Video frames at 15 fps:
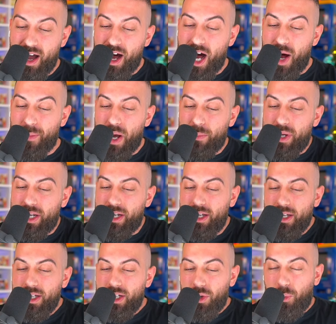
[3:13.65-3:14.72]
Um, I mean,
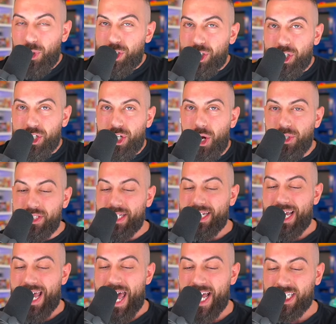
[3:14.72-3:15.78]
Wizards of the Coast
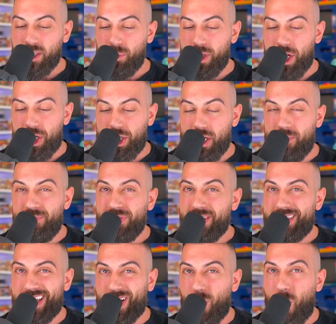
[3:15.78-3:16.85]
did Expedition,
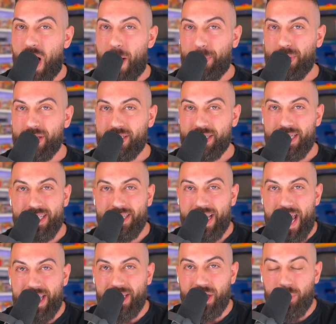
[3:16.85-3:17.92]
then Aquapolis, and then
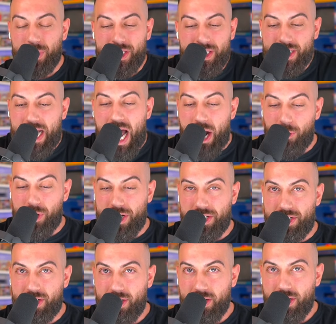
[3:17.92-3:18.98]
they ended it with
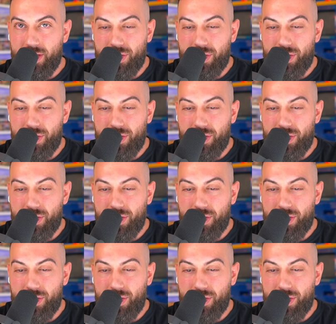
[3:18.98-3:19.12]
Skyridge.